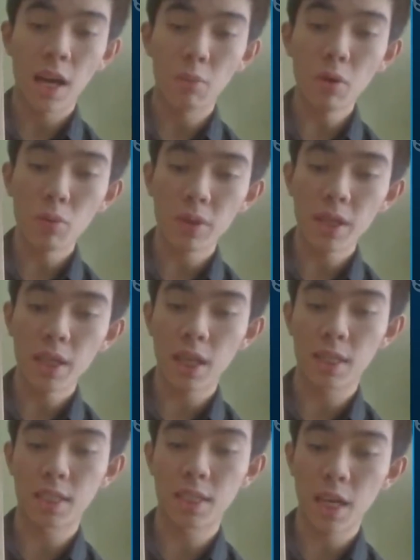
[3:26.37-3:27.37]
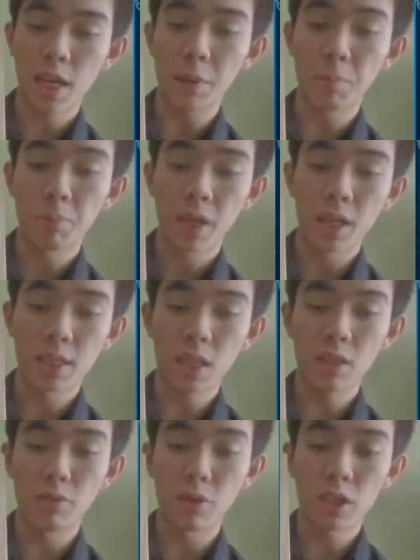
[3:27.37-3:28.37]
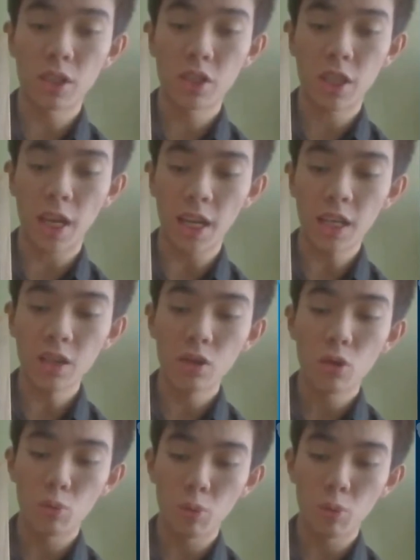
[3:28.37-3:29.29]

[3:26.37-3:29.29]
And what we can say is that the voltage gained